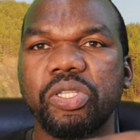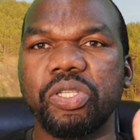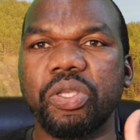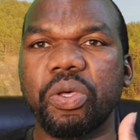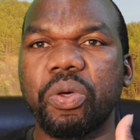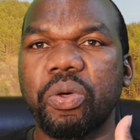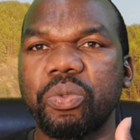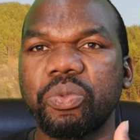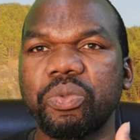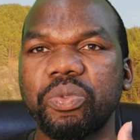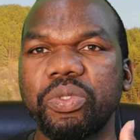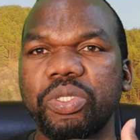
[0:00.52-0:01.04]

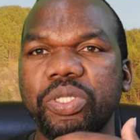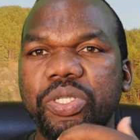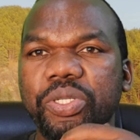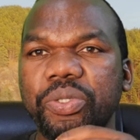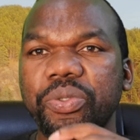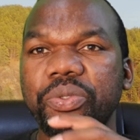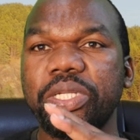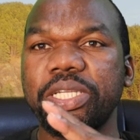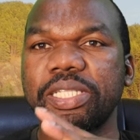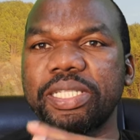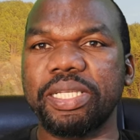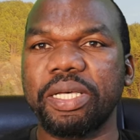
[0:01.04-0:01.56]
So,
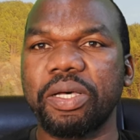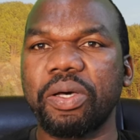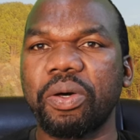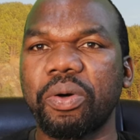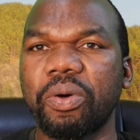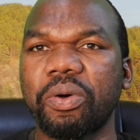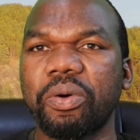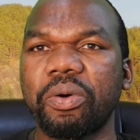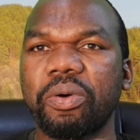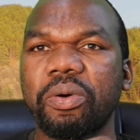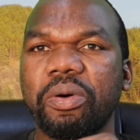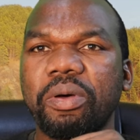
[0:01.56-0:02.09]
2 days
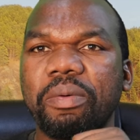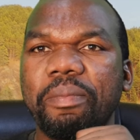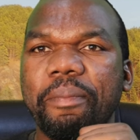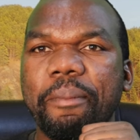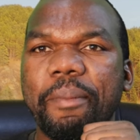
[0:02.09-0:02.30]
ago,